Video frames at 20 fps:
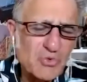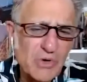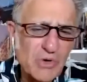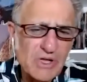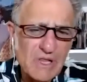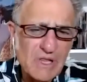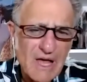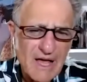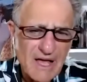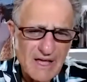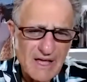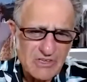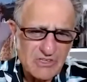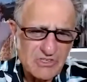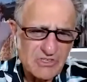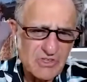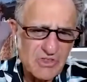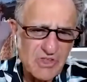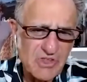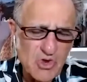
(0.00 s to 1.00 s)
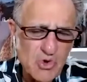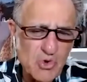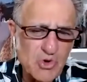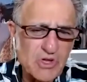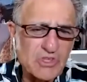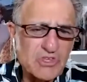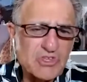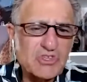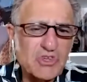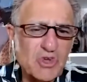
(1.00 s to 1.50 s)
realize that you
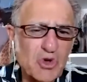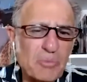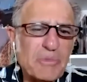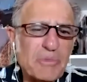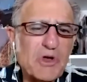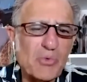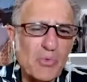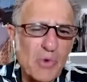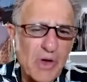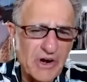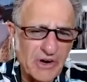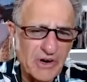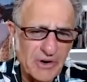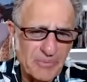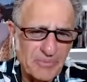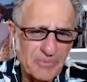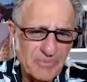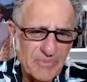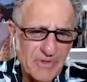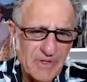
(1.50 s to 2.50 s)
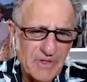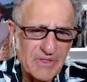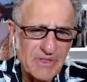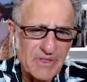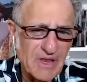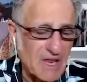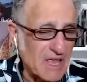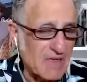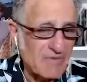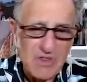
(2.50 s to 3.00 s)
could still be a runner?
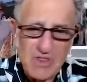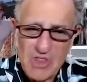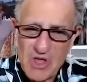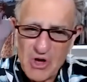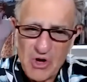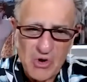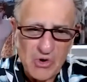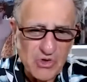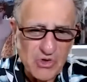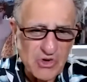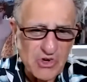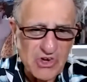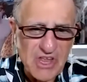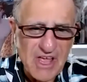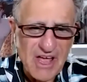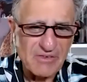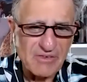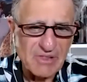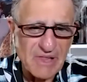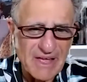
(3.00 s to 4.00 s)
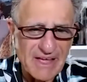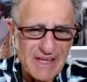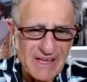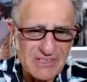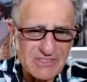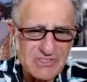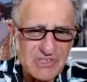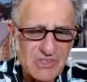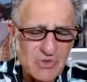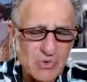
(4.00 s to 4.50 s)
That even though you didn't have
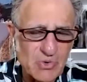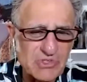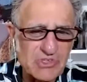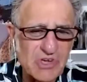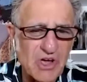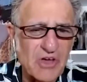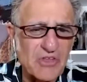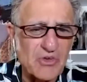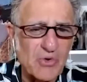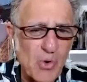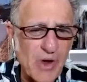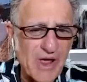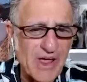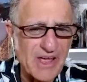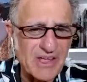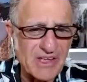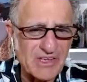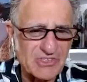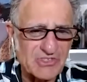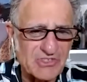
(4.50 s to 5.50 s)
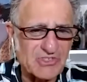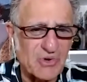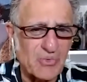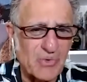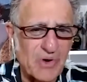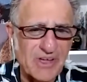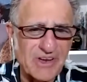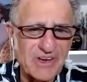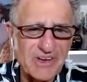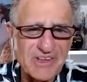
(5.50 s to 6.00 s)
legs, that there was other ways to
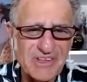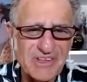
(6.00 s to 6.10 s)
run?